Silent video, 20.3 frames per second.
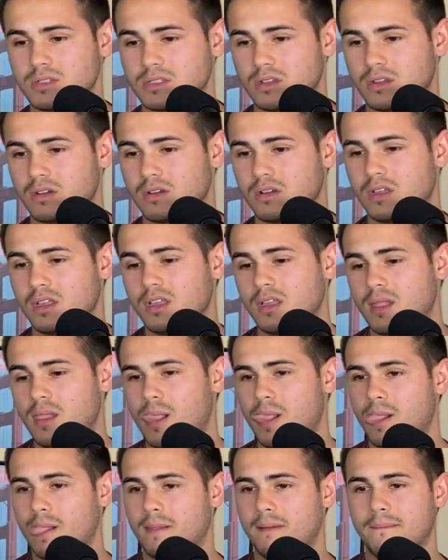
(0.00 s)
So
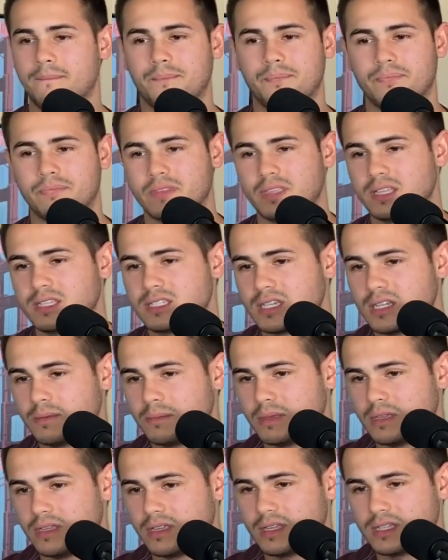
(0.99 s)
it's gonna
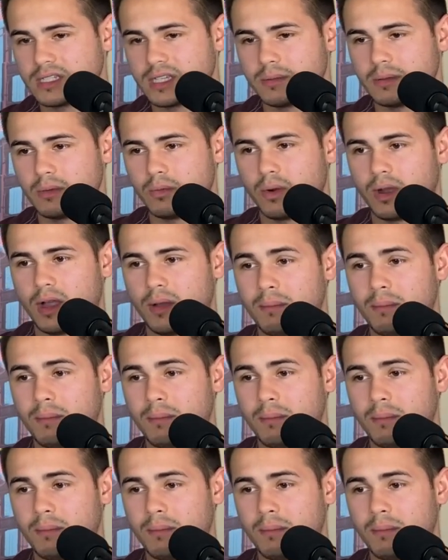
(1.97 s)
be wild.